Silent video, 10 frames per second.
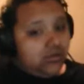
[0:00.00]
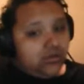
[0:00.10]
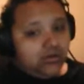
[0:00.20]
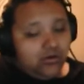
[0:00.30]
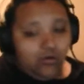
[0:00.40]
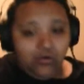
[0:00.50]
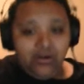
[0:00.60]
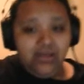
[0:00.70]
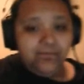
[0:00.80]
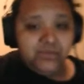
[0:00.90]
or
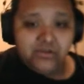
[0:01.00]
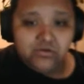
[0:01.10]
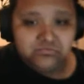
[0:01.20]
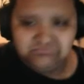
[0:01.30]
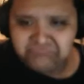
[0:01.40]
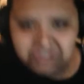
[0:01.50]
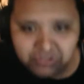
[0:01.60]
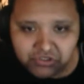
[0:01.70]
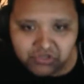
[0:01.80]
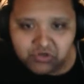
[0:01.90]
you
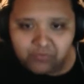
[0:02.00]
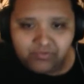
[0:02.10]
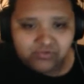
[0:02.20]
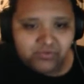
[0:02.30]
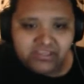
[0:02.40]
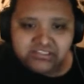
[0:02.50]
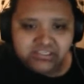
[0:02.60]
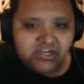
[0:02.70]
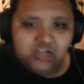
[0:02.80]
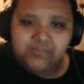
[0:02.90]
can go both ways.
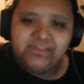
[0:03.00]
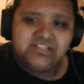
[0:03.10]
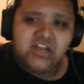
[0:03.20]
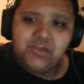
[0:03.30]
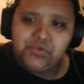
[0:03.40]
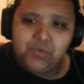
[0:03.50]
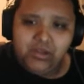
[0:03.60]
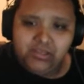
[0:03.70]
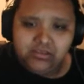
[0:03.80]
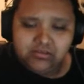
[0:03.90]
It all depends on how you want
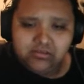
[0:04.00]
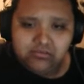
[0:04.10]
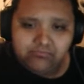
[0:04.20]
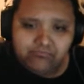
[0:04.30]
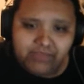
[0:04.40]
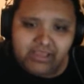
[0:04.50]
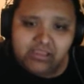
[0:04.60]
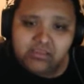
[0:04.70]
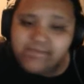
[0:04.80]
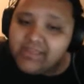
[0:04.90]
it. But
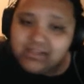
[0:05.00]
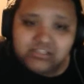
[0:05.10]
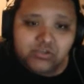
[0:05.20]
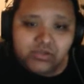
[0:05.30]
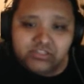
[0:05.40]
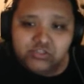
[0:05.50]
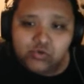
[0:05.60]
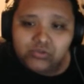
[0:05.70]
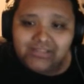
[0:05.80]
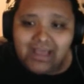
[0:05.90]
let's go ahead and
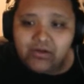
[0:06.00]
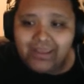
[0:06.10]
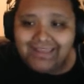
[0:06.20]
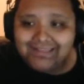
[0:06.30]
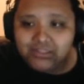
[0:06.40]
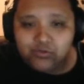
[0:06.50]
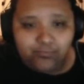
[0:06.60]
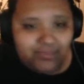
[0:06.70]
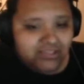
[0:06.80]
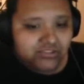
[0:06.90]
scroll down a little
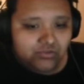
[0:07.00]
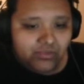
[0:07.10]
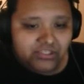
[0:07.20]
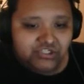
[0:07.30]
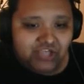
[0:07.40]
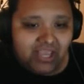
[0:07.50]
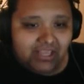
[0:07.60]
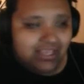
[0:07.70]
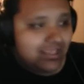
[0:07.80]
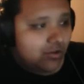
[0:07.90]
bit so we can check
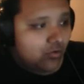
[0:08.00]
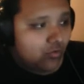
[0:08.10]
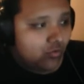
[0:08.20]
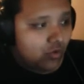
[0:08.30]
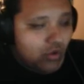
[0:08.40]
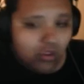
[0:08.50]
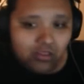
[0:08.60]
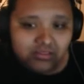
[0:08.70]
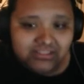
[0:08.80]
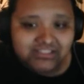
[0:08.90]

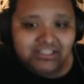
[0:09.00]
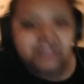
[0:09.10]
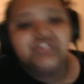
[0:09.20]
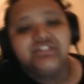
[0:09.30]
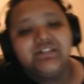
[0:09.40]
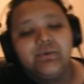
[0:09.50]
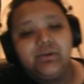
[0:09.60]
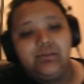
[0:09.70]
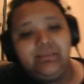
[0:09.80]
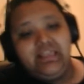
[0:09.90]
the synergies that we're
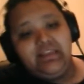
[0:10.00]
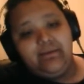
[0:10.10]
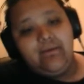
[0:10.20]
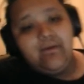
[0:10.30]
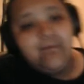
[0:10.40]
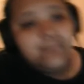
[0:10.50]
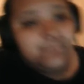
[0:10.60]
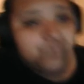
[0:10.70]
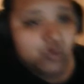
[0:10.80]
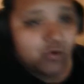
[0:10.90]
gonna be getting.
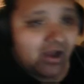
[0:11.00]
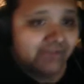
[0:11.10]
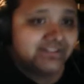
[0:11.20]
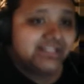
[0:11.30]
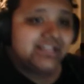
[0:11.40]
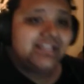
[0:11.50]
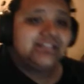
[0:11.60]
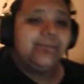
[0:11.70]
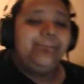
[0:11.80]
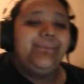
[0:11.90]
We're obviously gonna get the
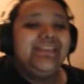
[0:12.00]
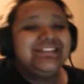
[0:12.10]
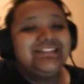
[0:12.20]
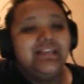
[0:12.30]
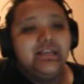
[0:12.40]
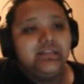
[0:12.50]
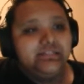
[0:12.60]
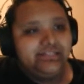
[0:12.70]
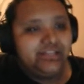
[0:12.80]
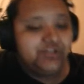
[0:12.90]
Beast
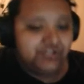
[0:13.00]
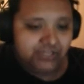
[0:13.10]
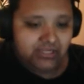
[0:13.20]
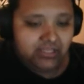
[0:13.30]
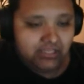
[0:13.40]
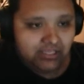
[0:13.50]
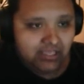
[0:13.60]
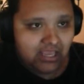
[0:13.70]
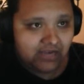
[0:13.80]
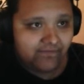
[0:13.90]
synergy,
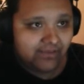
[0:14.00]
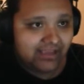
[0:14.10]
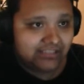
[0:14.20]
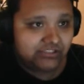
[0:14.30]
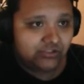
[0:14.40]
and if you guys don't